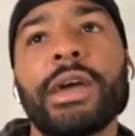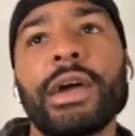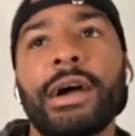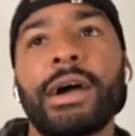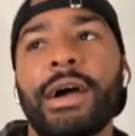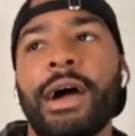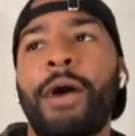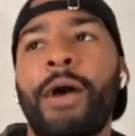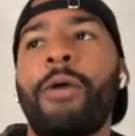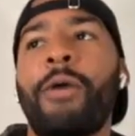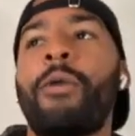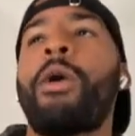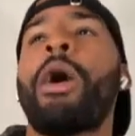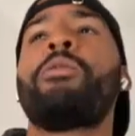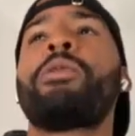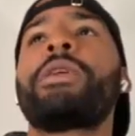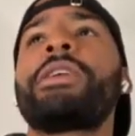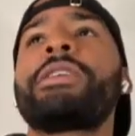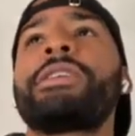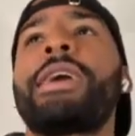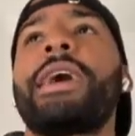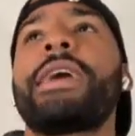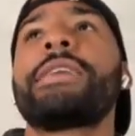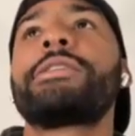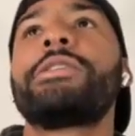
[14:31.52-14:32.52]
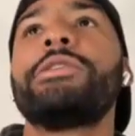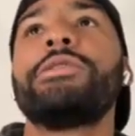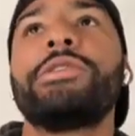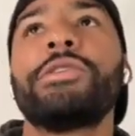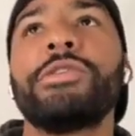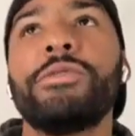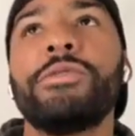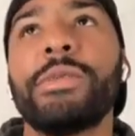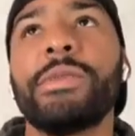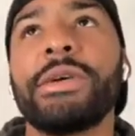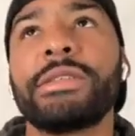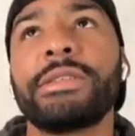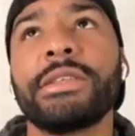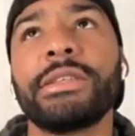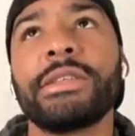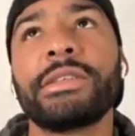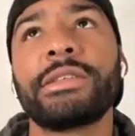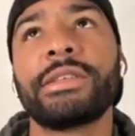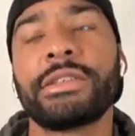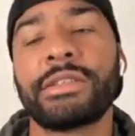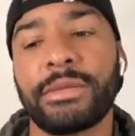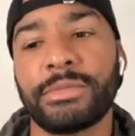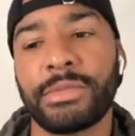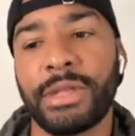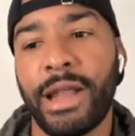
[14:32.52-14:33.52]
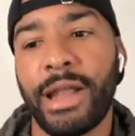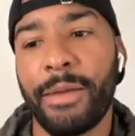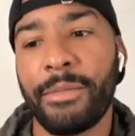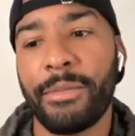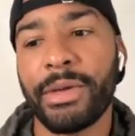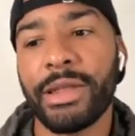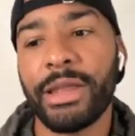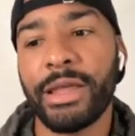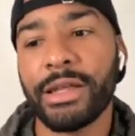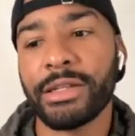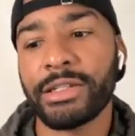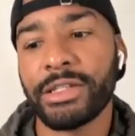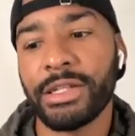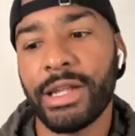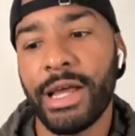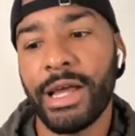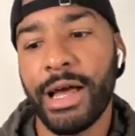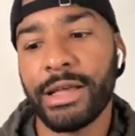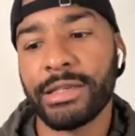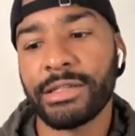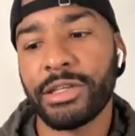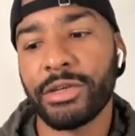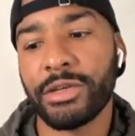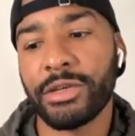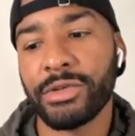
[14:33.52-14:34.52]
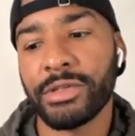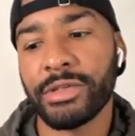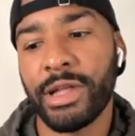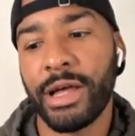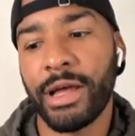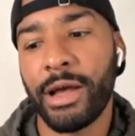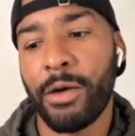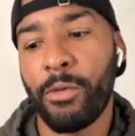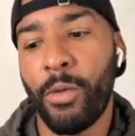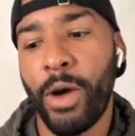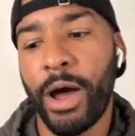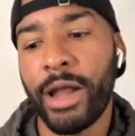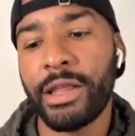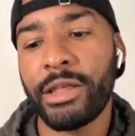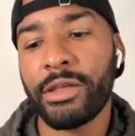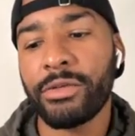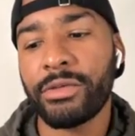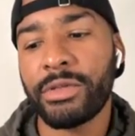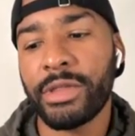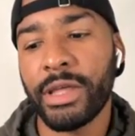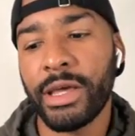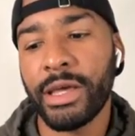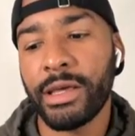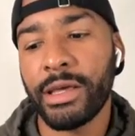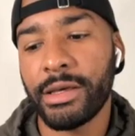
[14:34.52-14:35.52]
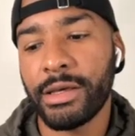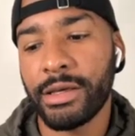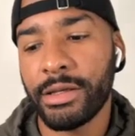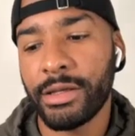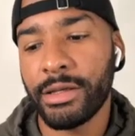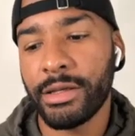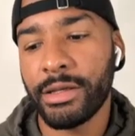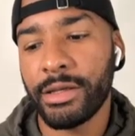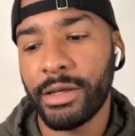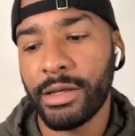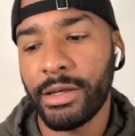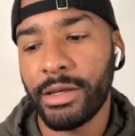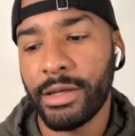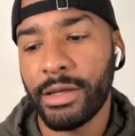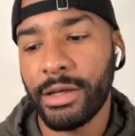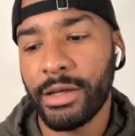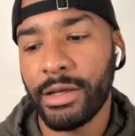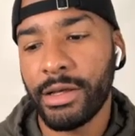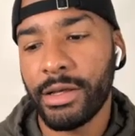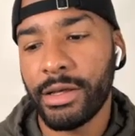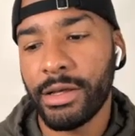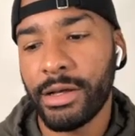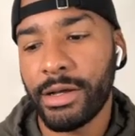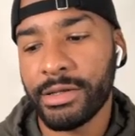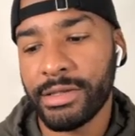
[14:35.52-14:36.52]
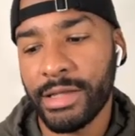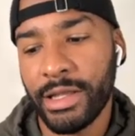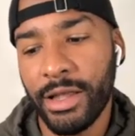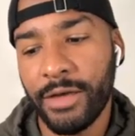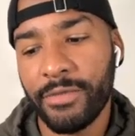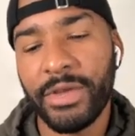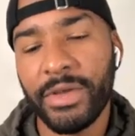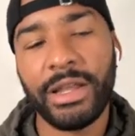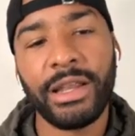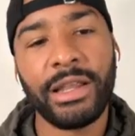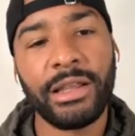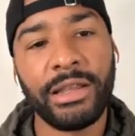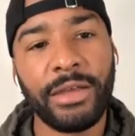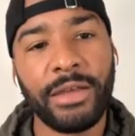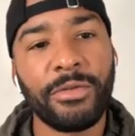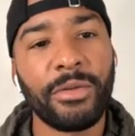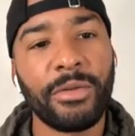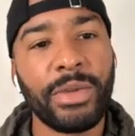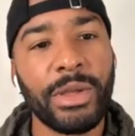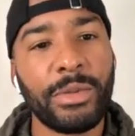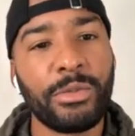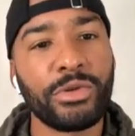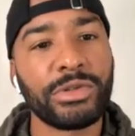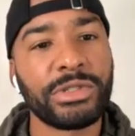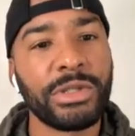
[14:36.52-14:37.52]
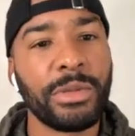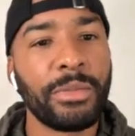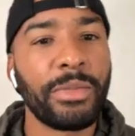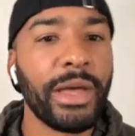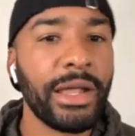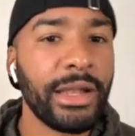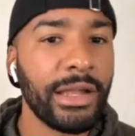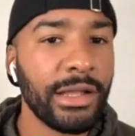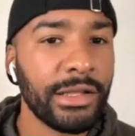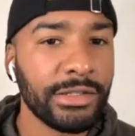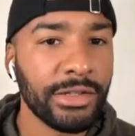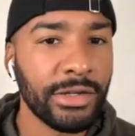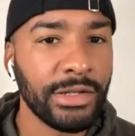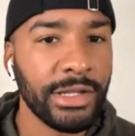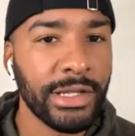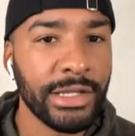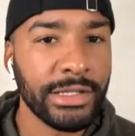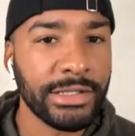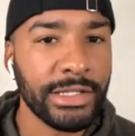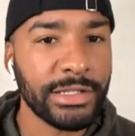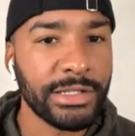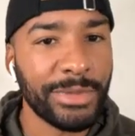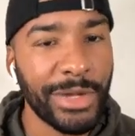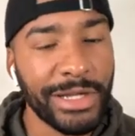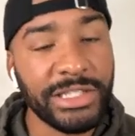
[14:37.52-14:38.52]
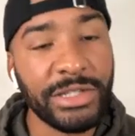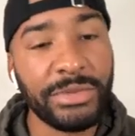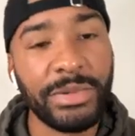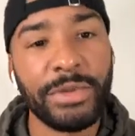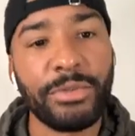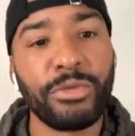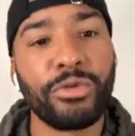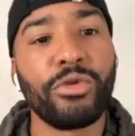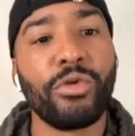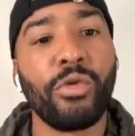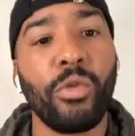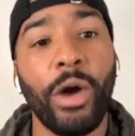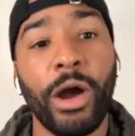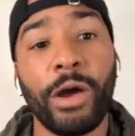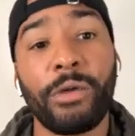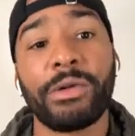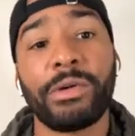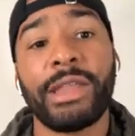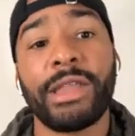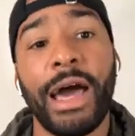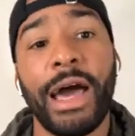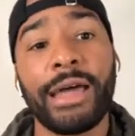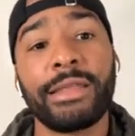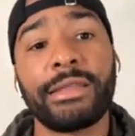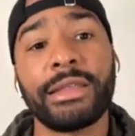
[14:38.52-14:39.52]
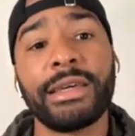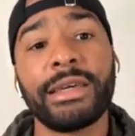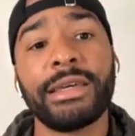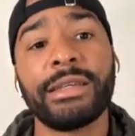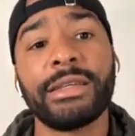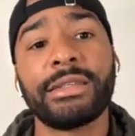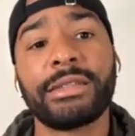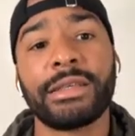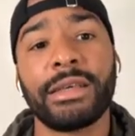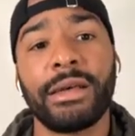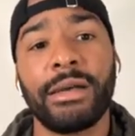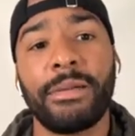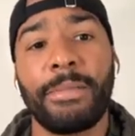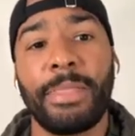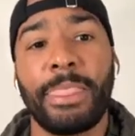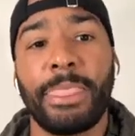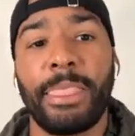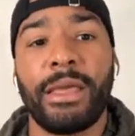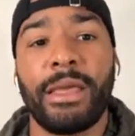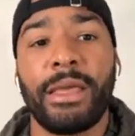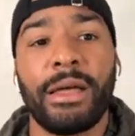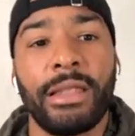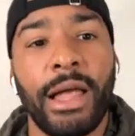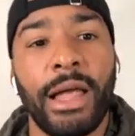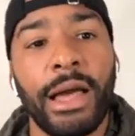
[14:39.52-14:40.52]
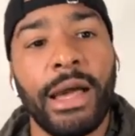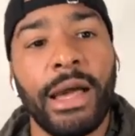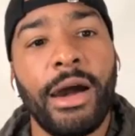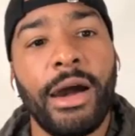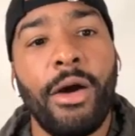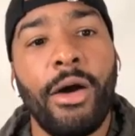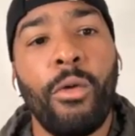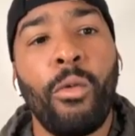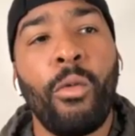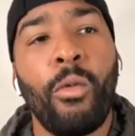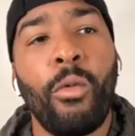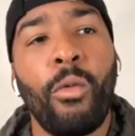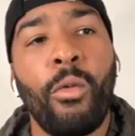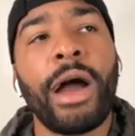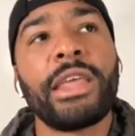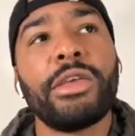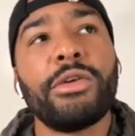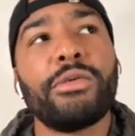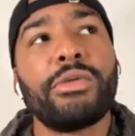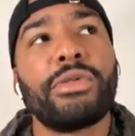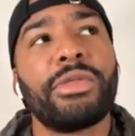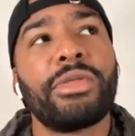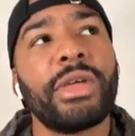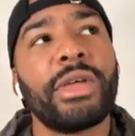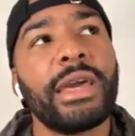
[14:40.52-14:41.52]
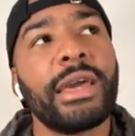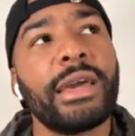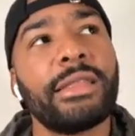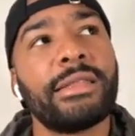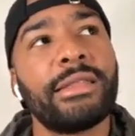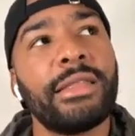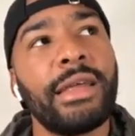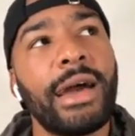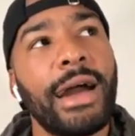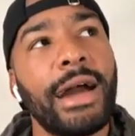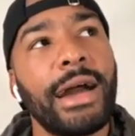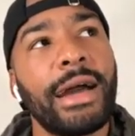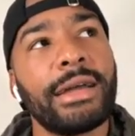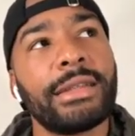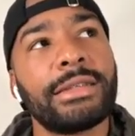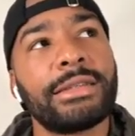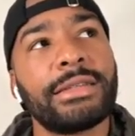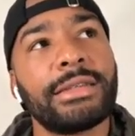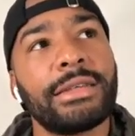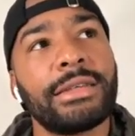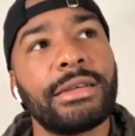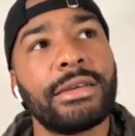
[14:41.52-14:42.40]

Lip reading: Yeah. I wanted to ask you too, Misty, this is something I've been itching to ask you, is like, why do you think, because I love getting different people's opinions on this, especially people who work with athletes. Like, why do you think that